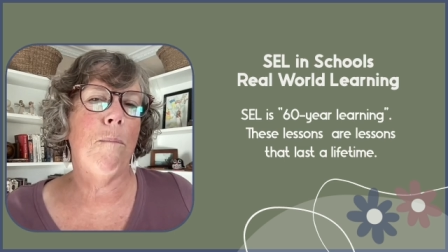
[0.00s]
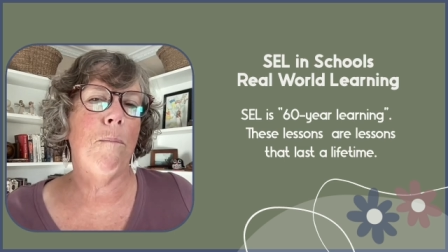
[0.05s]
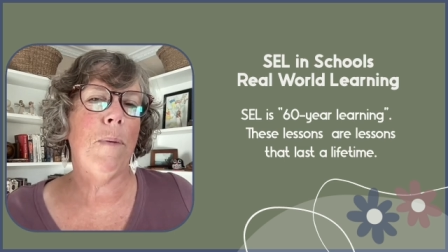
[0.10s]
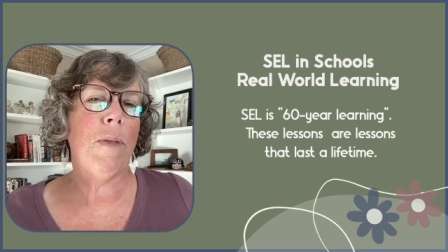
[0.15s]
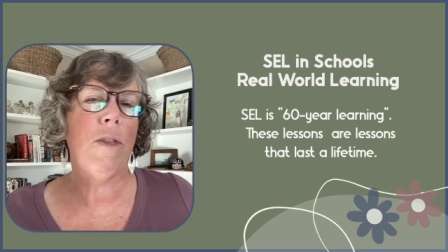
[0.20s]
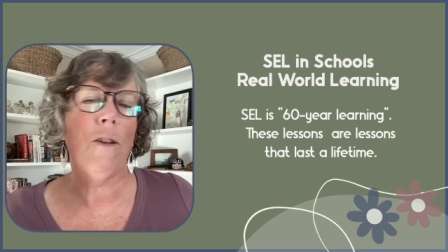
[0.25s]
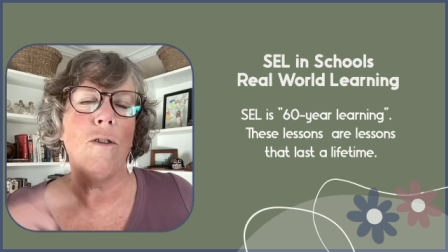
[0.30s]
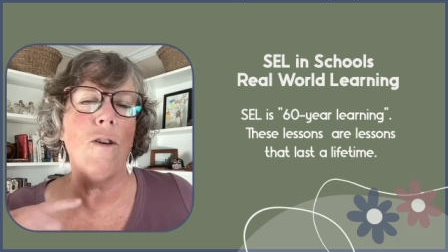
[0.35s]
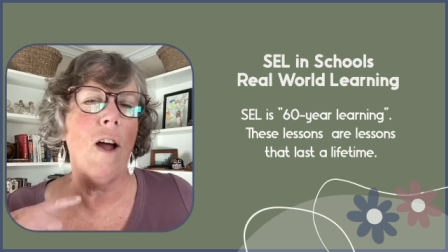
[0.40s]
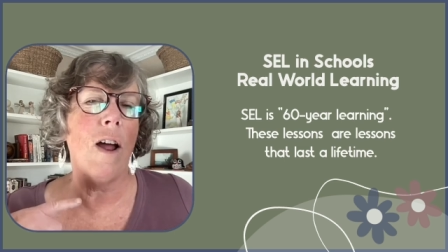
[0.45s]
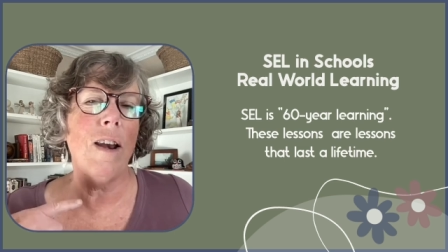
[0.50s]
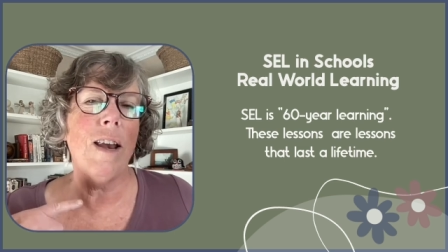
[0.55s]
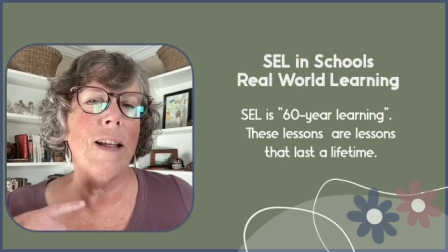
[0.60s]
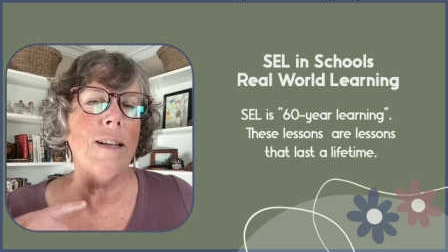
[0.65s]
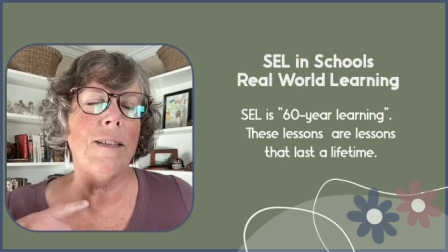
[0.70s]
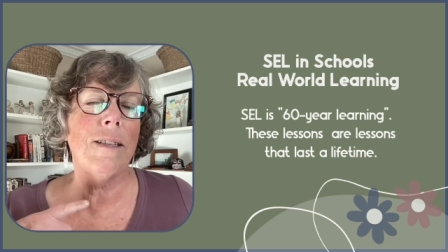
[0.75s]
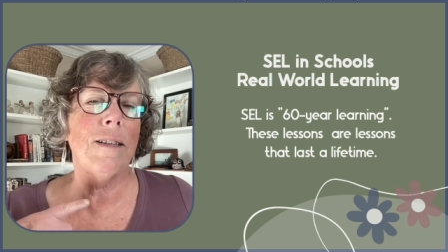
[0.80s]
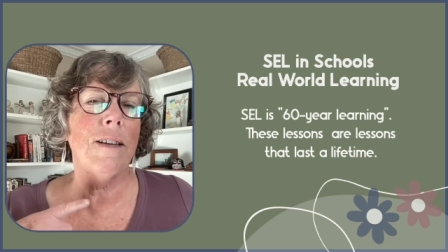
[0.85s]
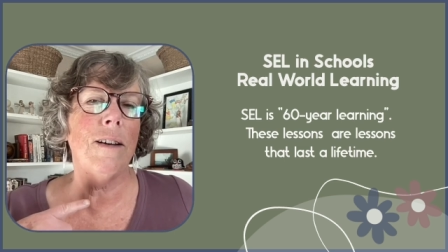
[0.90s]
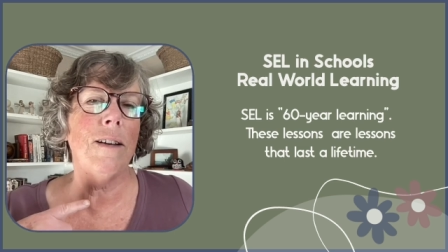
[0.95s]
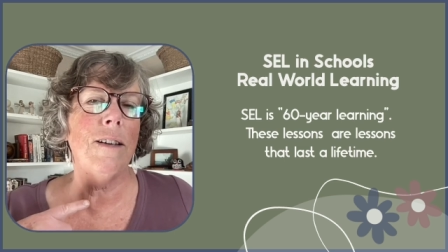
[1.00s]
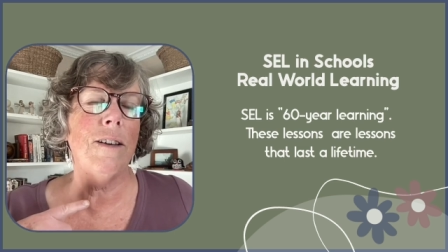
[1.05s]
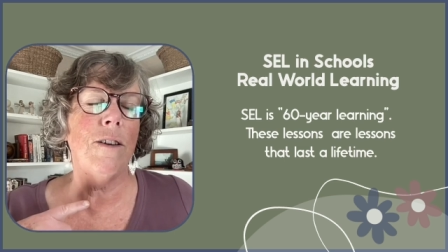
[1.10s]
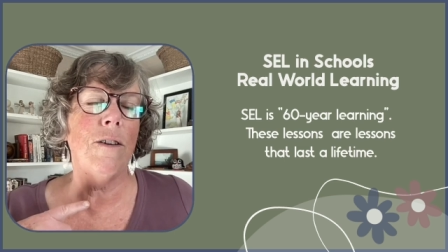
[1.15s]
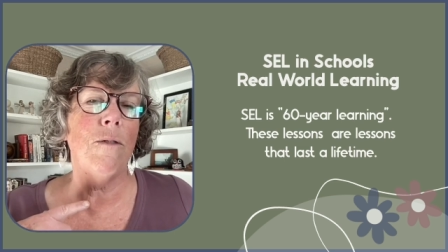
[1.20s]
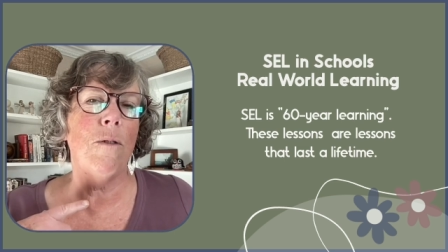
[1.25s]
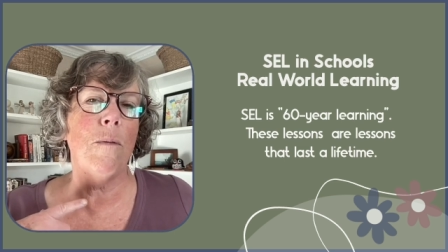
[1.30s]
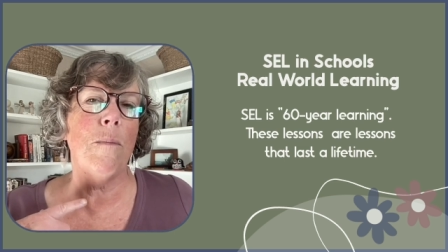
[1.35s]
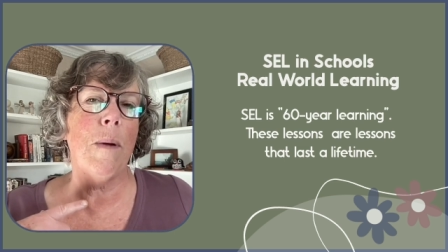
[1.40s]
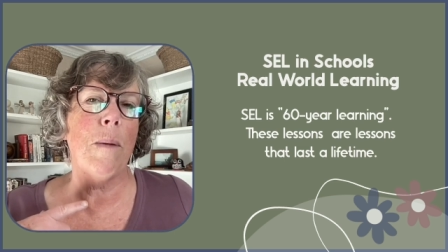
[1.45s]
but they're not necessarily
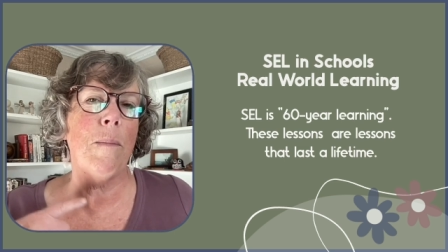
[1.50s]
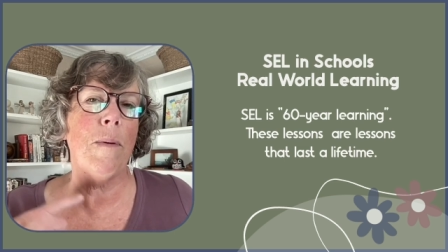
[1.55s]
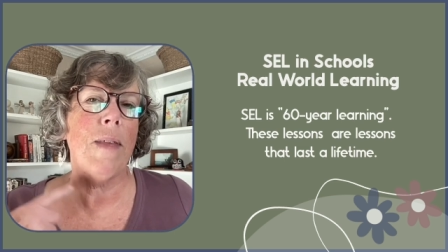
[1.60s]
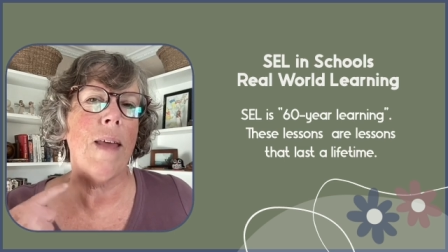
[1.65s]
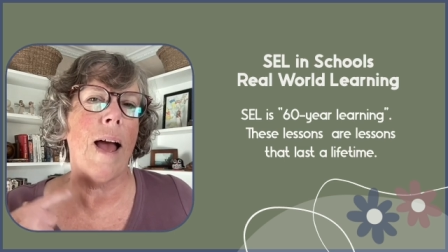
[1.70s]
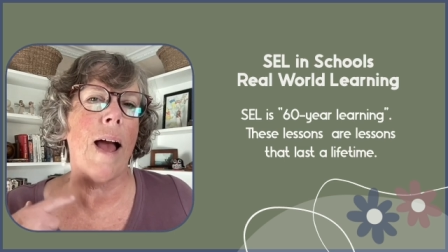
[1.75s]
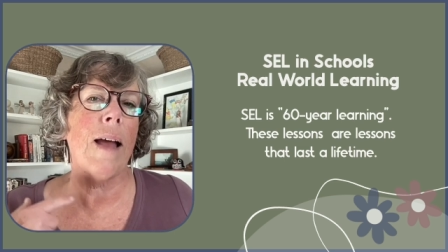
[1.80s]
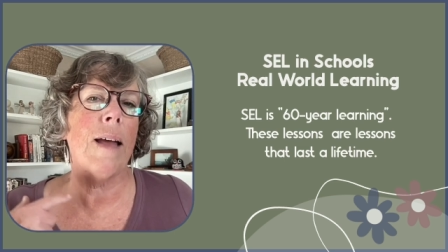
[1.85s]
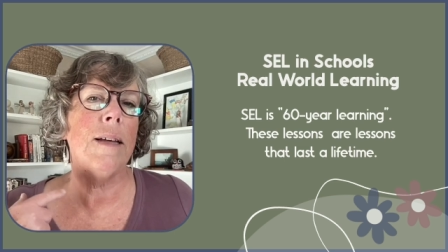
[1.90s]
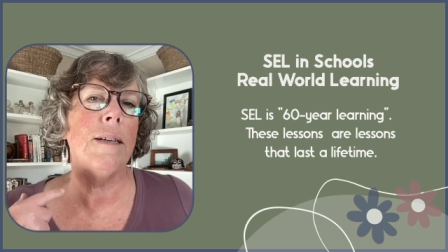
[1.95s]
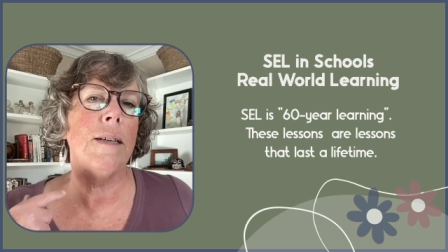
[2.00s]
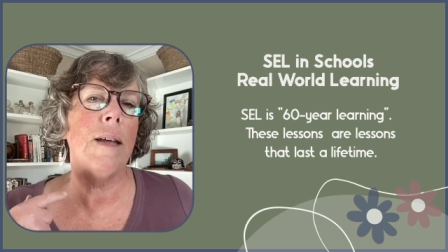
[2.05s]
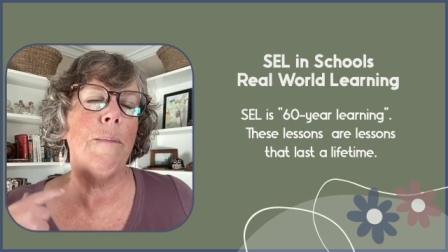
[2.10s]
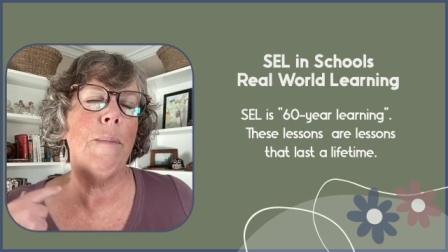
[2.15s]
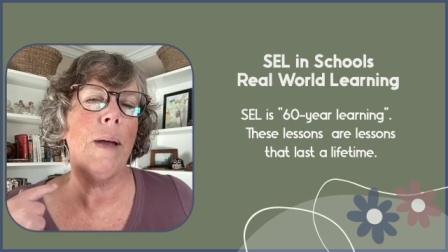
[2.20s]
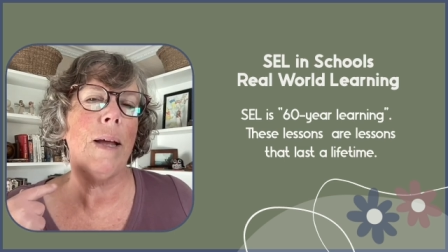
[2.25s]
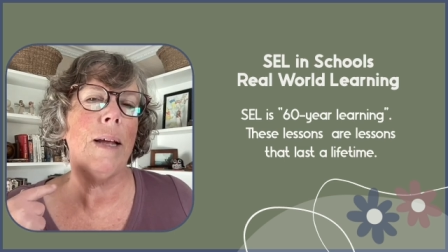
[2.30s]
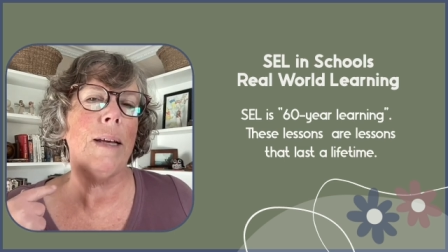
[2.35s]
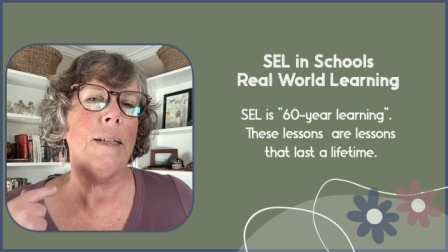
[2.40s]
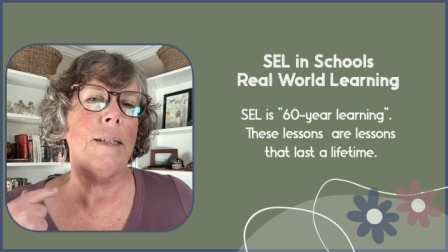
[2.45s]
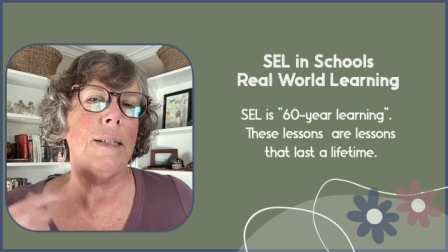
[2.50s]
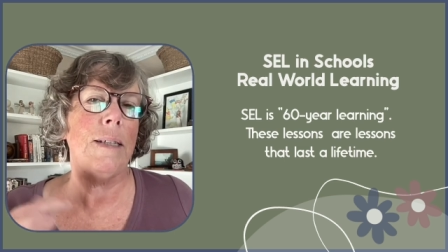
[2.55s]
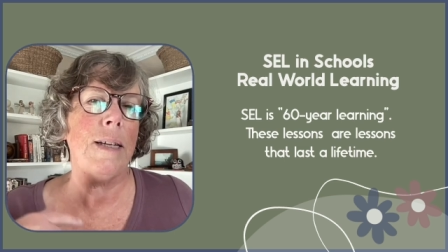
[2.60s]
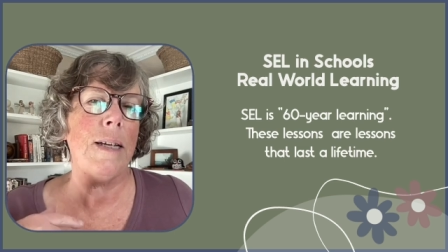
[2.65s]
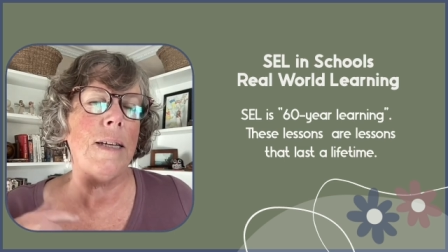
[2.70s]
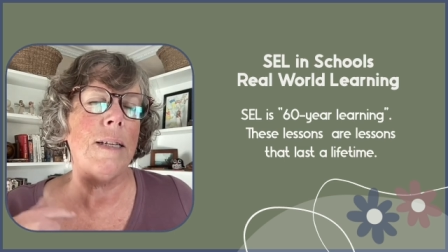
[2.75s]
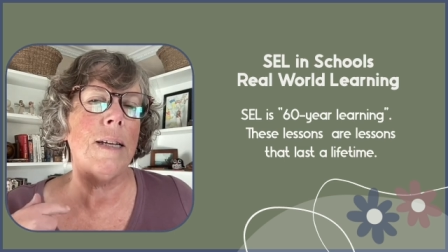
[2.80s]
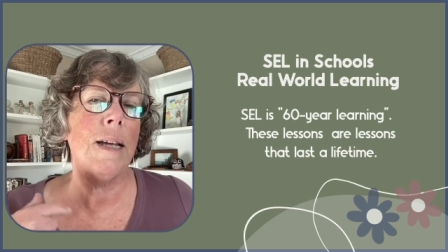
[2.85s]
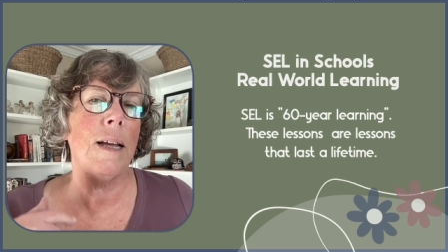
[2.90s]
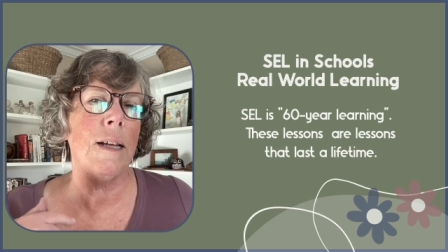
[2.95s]
going to remember the academic
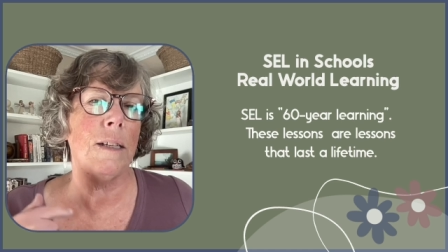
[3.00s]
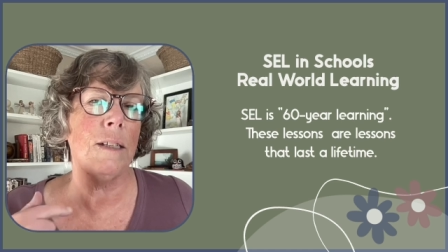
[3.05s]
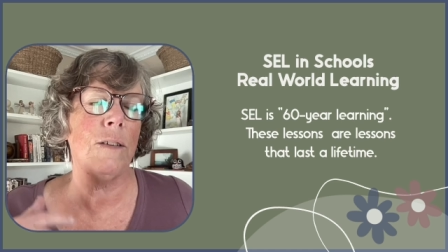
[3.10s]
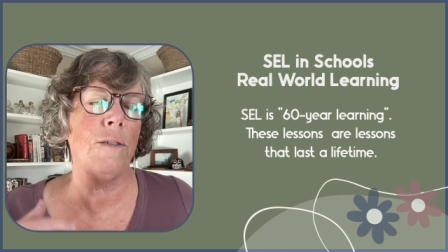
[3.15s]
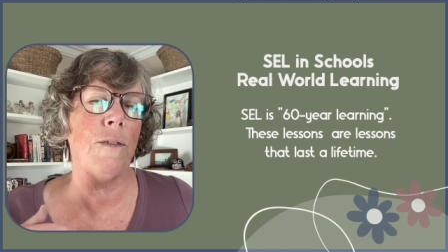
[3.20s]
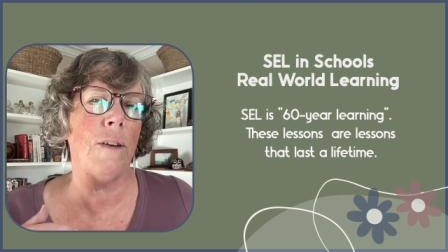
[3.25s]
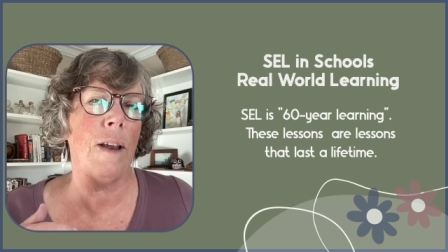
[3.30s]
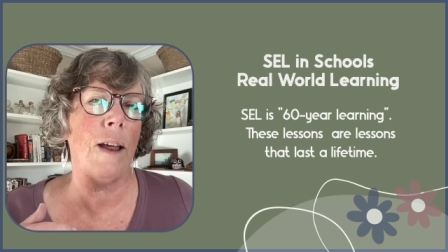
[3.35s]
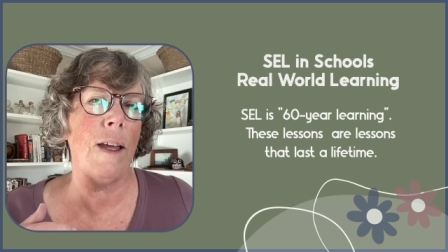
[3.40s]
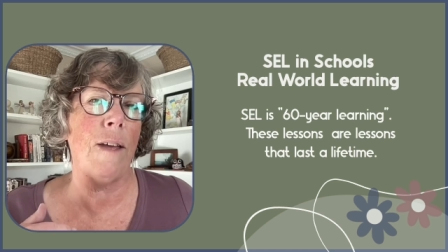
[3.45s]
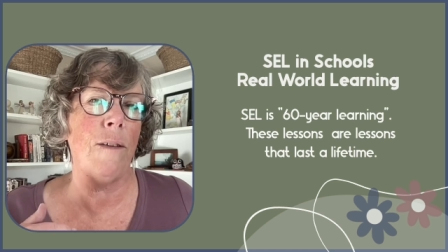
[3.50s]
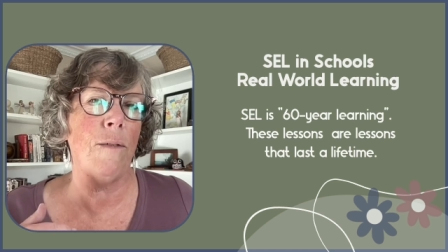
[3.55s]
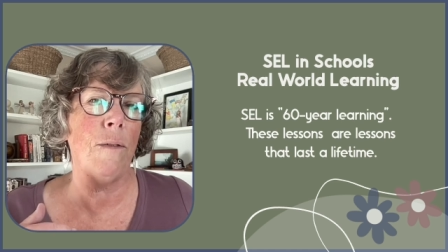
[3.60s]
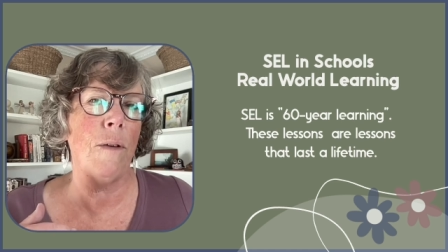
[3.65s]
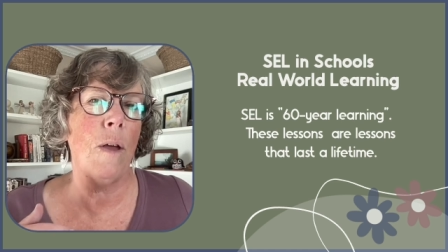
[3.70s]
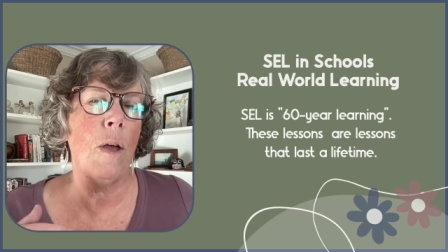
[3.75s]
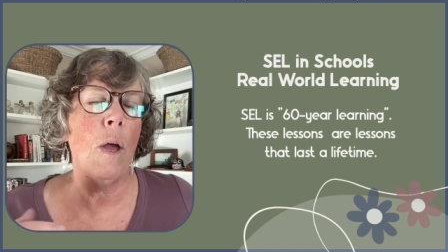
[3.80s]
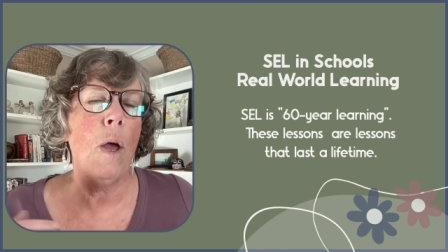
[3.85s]
details for life.